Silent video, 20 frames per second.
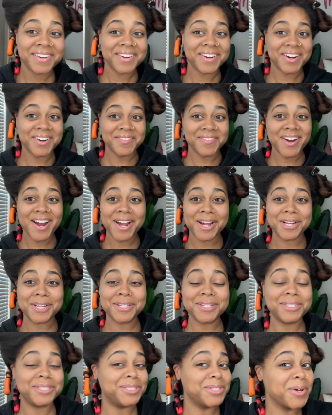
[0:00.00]
All right,
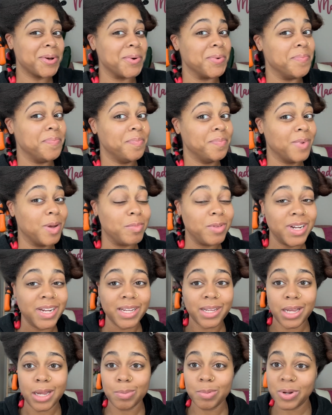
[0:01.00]
so I'm gonna
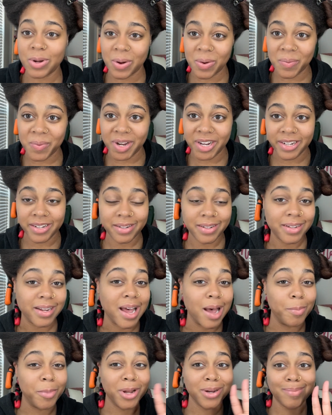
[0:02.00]
keep going.
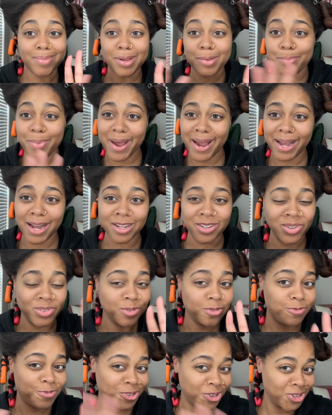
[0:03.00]
I'm gonna be back a little
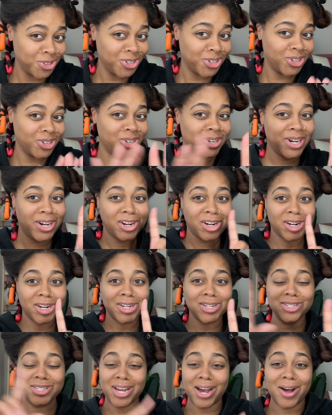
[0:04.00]
further
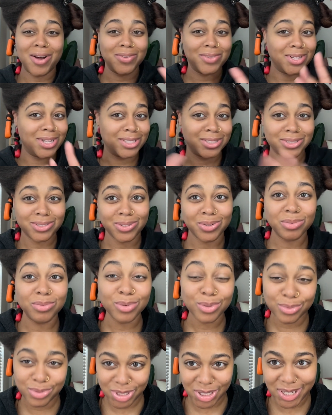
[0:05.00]
down this little
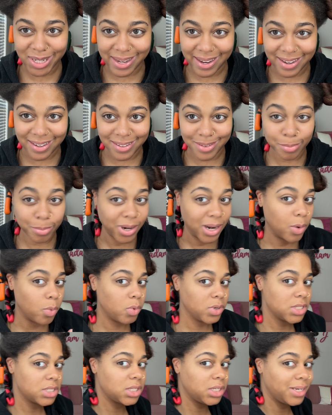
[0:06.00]
routine, but I
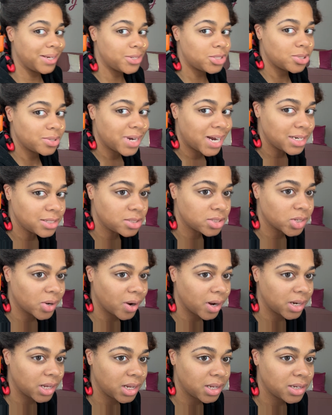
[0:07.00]
wanted to get you guys
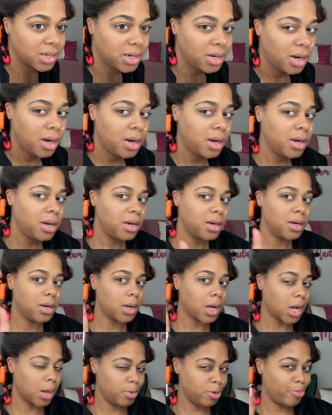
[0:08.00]
started.
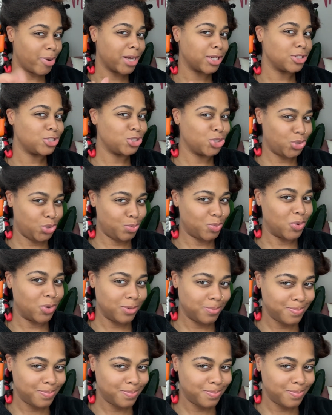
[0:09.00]
I'll be back to show you more.